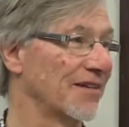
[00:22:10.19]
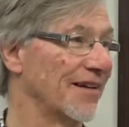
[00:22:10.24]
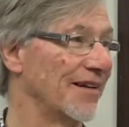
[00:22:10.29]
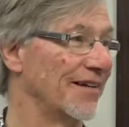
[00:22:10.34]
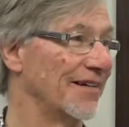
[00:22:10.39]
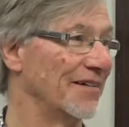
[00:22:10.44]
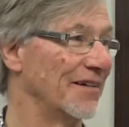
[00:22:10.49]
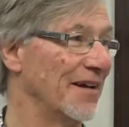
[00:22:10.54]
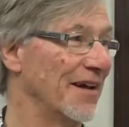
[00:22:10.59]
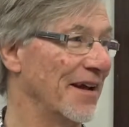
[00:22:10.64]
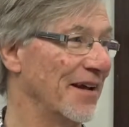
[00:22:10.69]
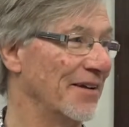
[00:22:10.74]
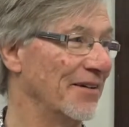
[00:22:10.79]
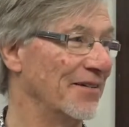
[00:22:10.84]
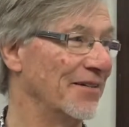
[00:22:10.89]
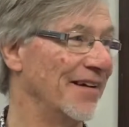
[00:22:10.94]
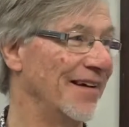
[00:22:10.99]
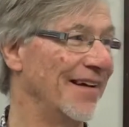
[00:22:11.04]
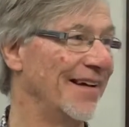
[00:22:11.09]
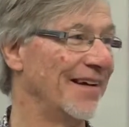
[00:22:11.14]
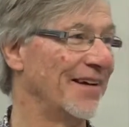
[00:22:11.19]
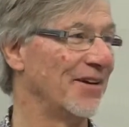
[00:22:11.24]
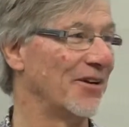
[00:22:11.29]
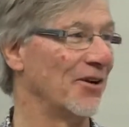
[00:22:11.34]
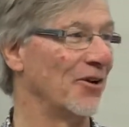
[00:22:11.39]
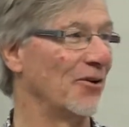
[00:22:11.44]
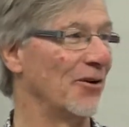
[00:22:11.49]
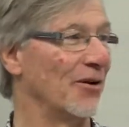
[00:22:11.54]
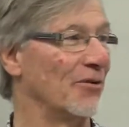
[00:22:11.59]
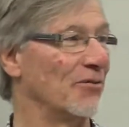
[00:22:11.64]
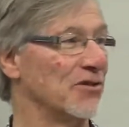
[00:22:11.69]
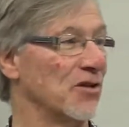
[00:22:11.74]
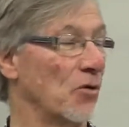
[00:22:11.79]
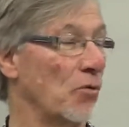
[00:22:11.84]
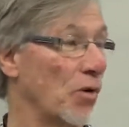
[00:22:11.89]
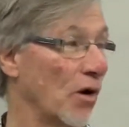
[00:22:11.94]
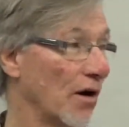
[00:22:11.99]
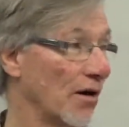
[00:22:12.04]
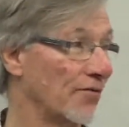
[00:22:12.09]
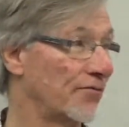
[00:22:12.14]
And and you know it was a
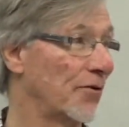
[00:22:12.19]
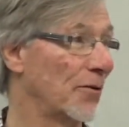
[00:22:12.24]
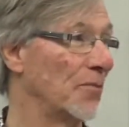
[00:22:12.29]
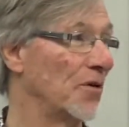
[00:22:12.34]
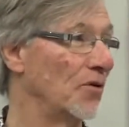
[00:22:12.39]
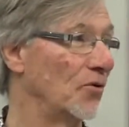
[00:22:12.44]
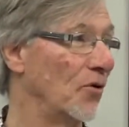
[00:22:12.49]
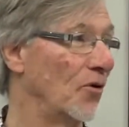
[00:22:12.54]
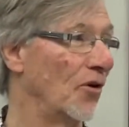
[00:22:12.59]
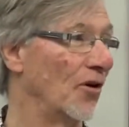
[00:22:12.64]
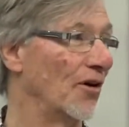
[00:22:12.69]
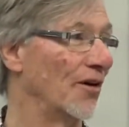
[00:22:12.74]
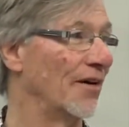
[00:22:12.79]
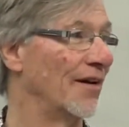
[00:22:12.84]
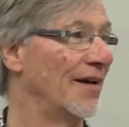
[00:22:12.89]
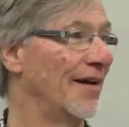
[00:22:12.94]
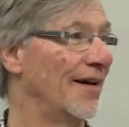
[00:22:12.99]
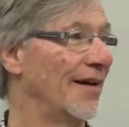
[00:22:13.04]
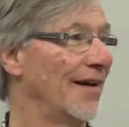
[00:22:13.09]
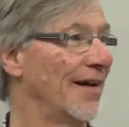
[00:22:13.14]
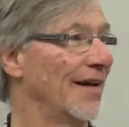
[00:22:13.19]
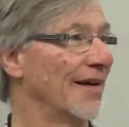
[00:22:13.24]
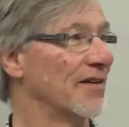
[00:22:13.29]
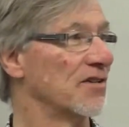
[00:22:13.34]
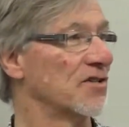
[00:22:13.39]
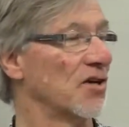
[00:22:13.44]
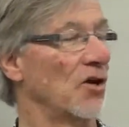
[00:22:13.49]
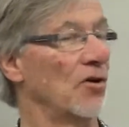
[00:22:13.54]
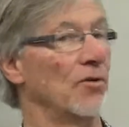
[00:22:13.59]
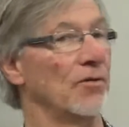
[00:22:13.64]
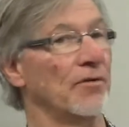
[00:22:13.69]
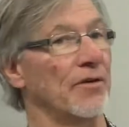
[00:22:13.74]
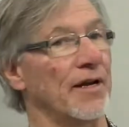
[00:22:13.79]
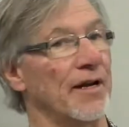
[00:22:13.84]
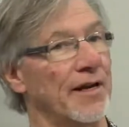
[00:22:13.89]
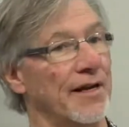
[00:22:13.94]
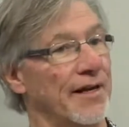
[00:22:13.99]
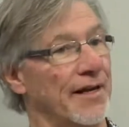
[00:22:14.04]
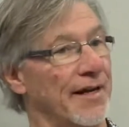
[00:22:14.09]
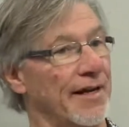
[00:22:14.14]
word from the Lord, and so
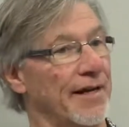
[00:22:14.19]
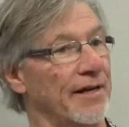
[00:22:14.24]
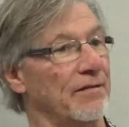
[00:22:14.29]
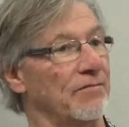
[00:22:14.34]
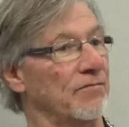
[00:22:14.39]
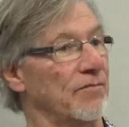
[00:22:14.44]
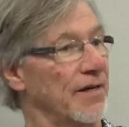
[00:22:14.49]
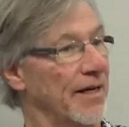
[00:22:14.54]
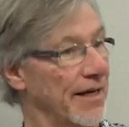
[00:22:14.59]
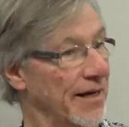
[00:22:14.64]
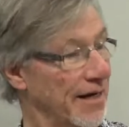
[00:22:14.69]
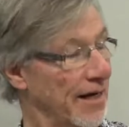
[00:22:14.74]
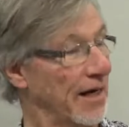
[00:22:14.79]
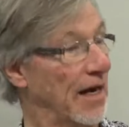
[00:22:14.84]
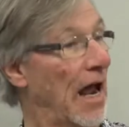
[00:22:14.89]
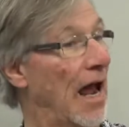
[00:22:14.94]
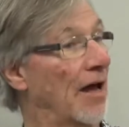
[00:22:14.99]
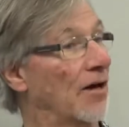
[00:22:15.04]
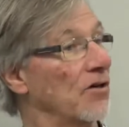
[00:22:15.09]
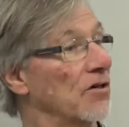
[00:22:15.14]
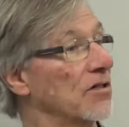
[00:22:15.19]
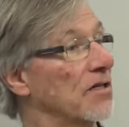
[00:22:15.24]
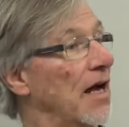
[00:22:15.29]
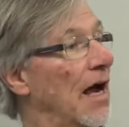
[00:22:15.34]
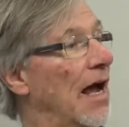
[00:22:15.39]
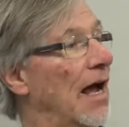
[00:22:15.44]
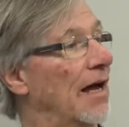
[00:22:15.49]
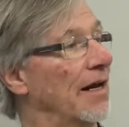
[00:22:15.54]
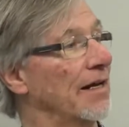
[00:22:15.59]
he he had honored God.